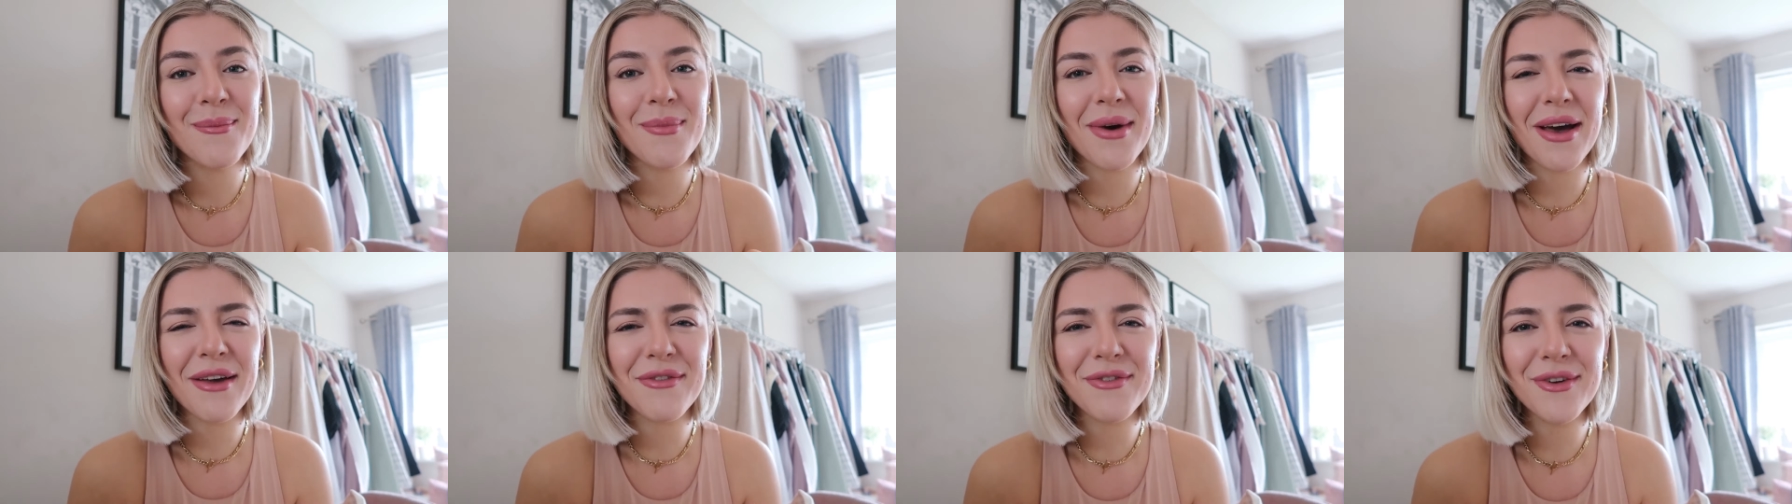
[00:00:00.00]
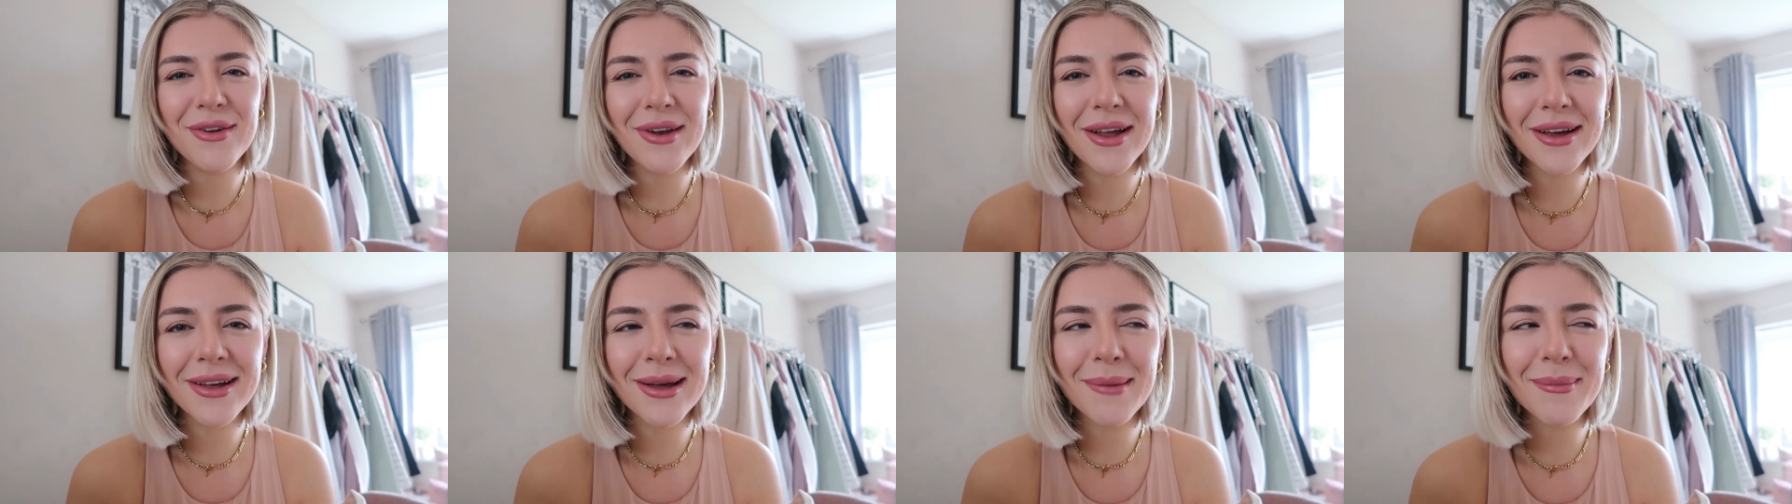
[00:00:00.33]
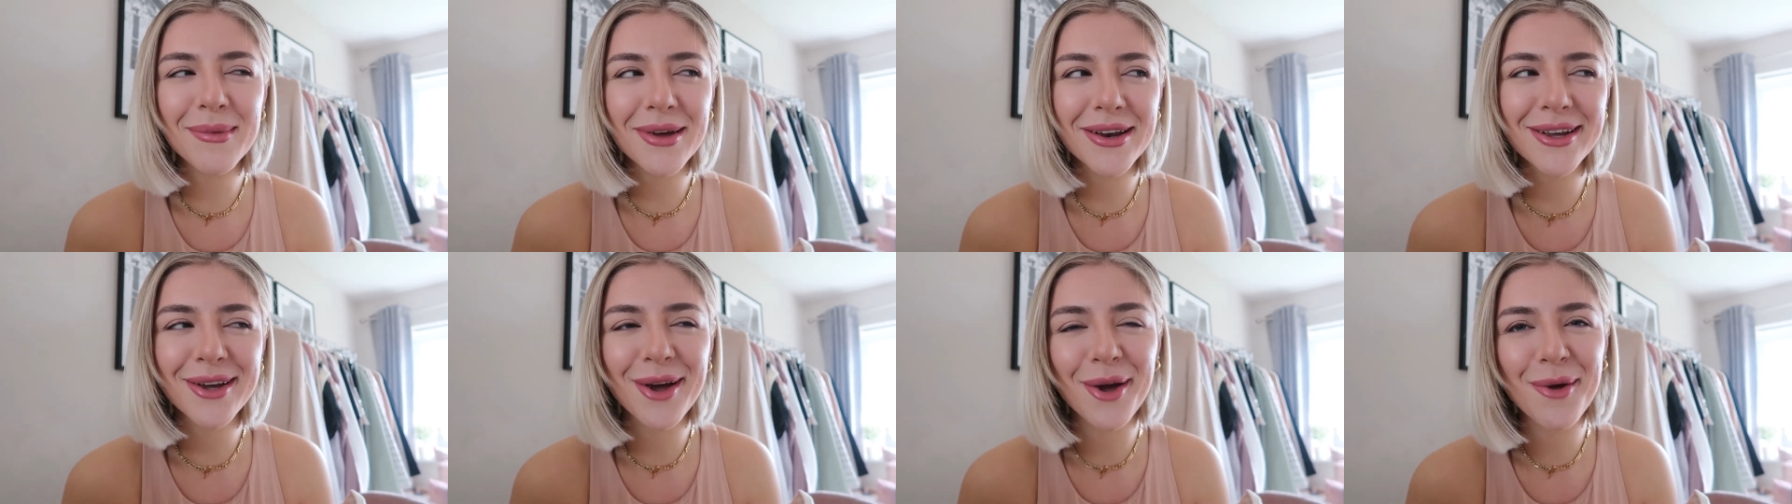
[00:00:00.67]
But I feel like
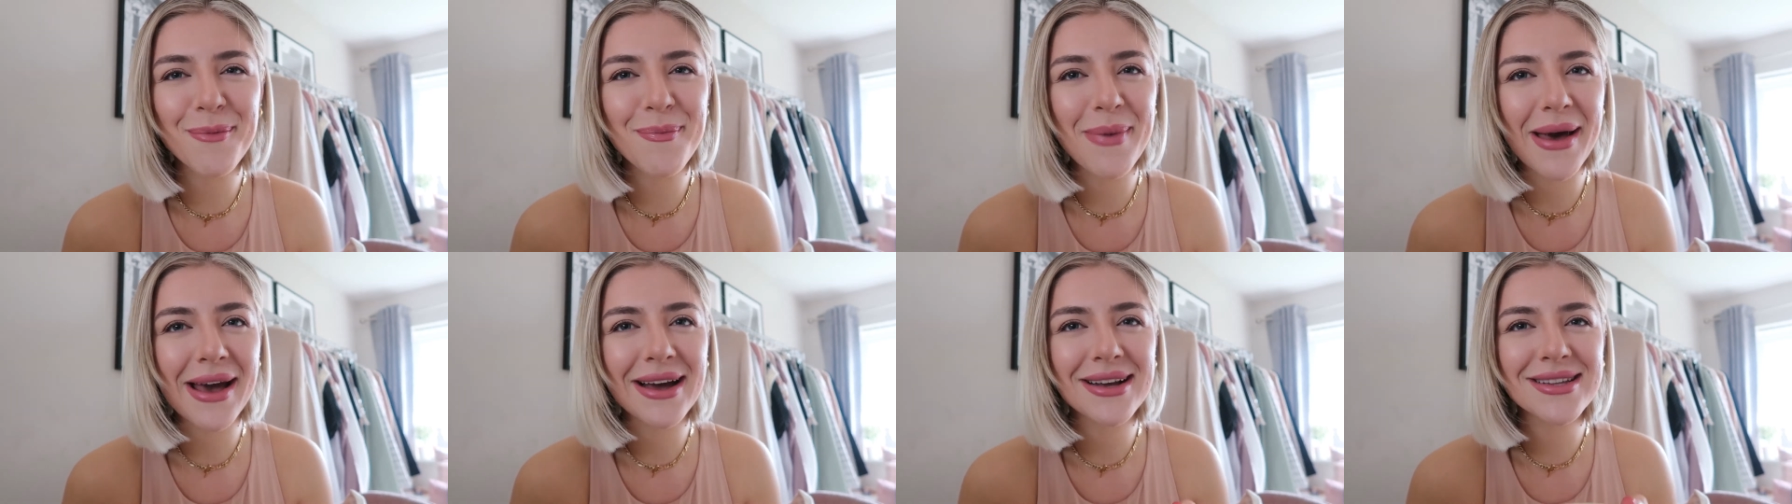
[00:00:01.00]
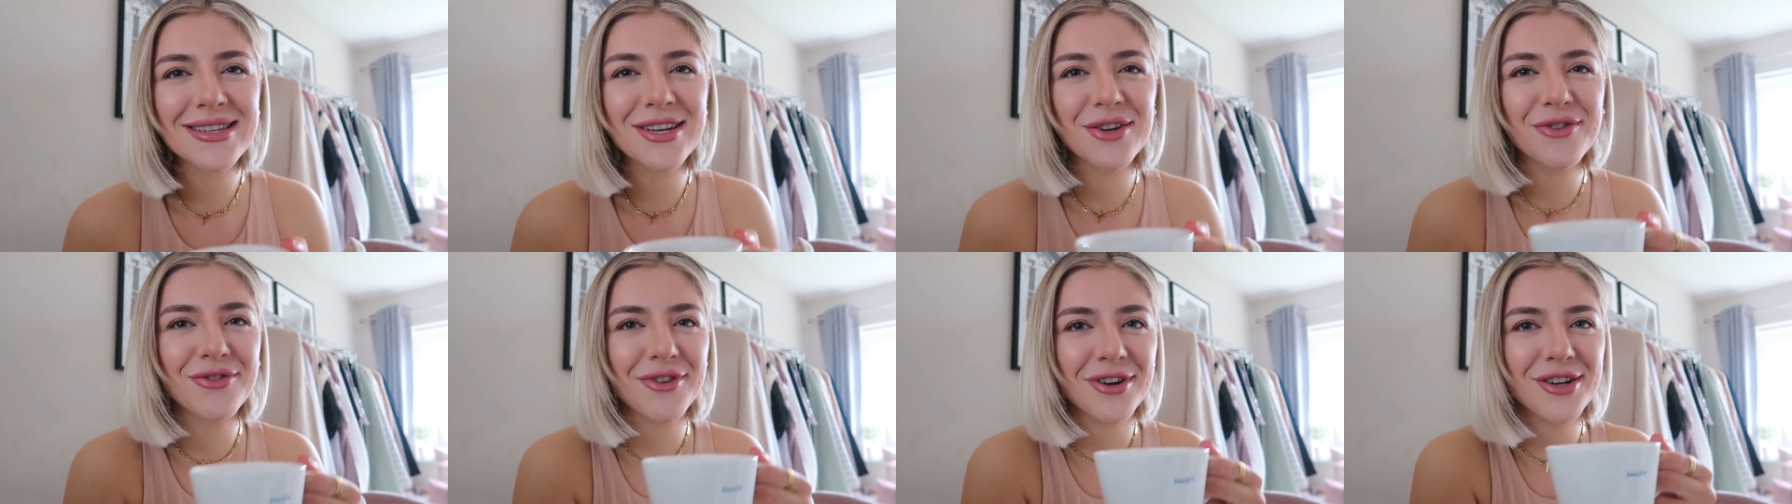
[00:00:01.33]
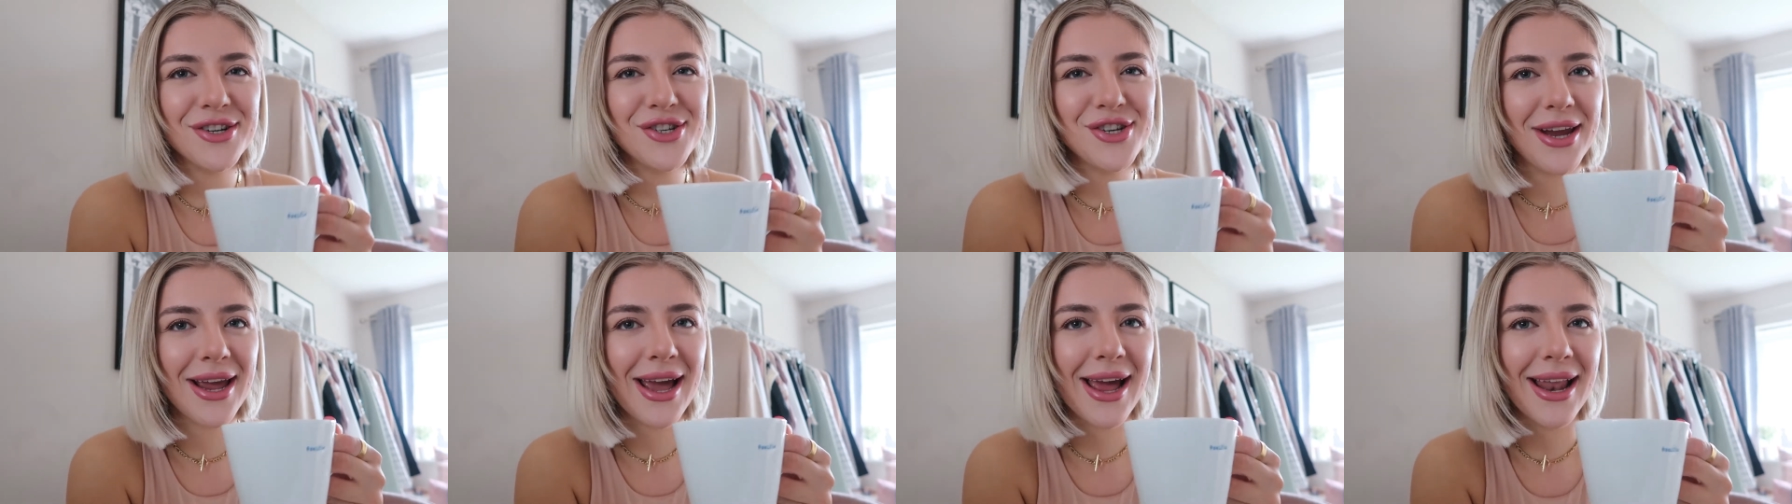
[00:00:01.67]
I'm going to go back to
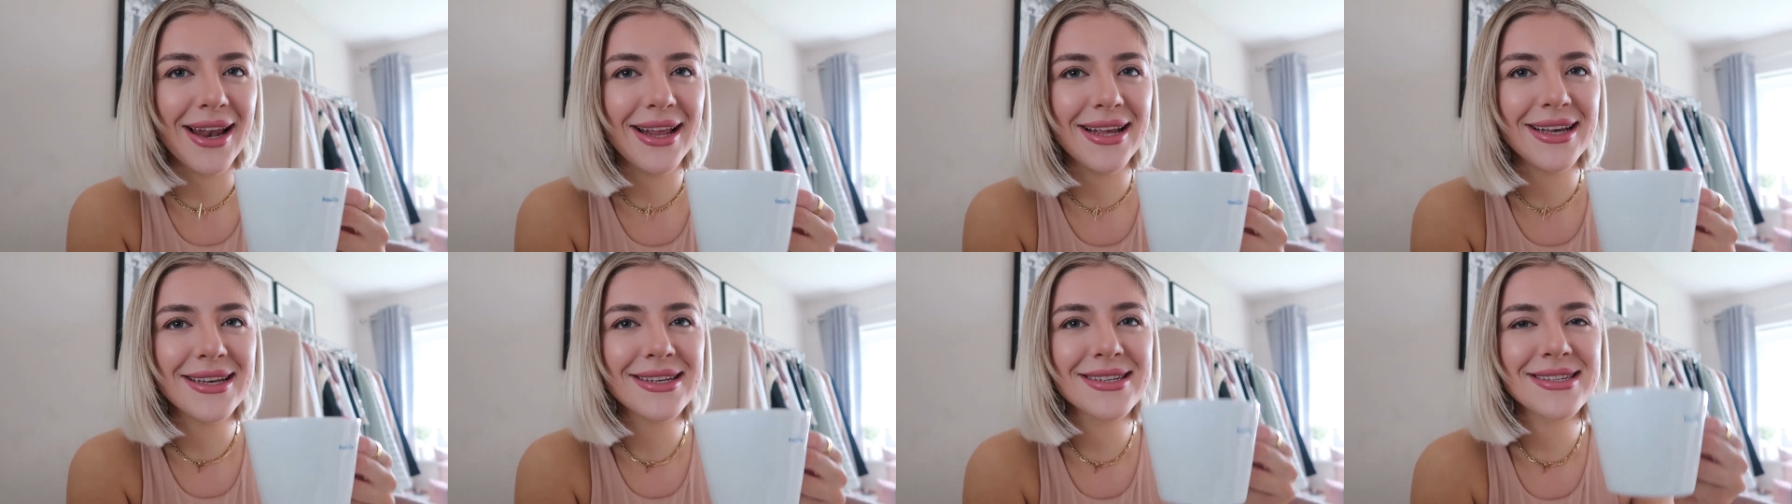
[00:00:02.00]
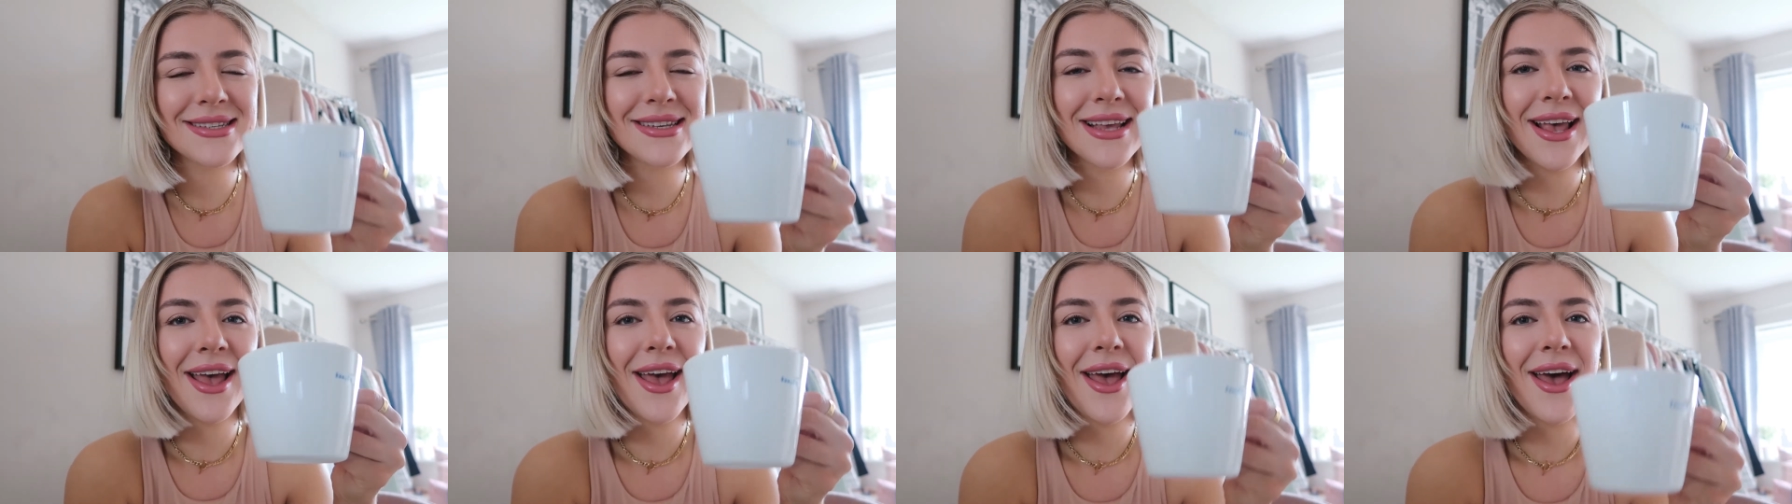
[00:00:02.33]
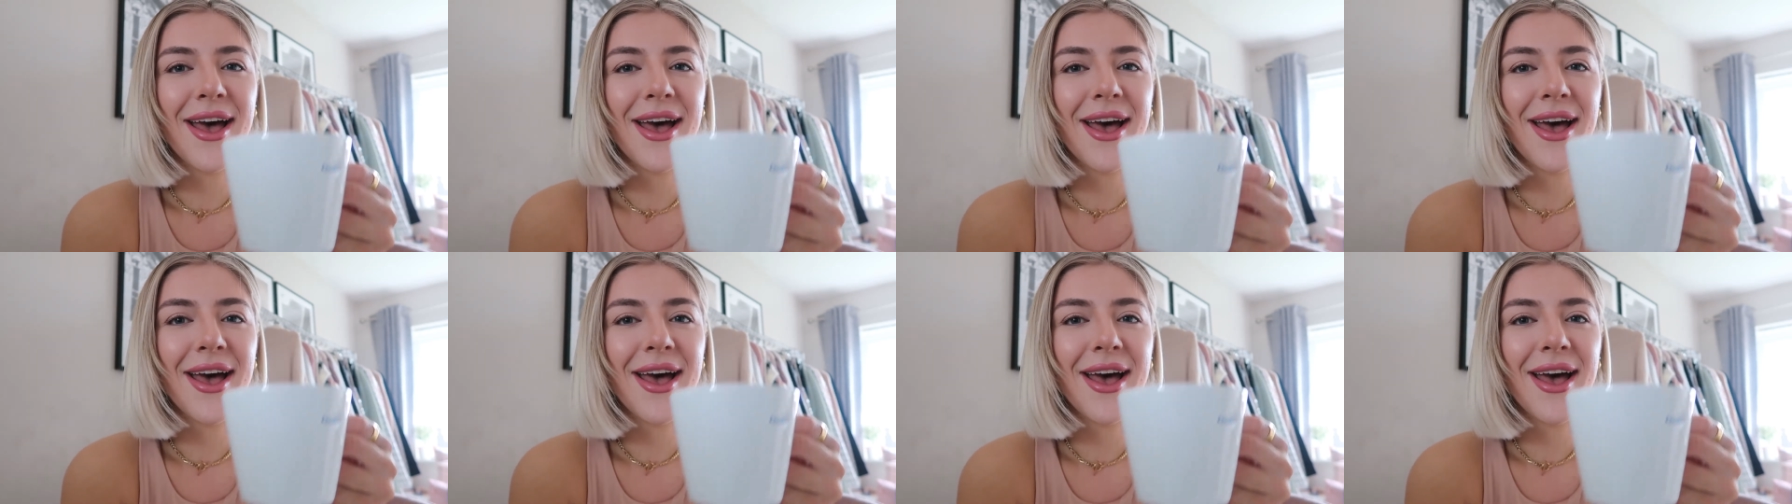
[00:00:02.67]
grungy Alice.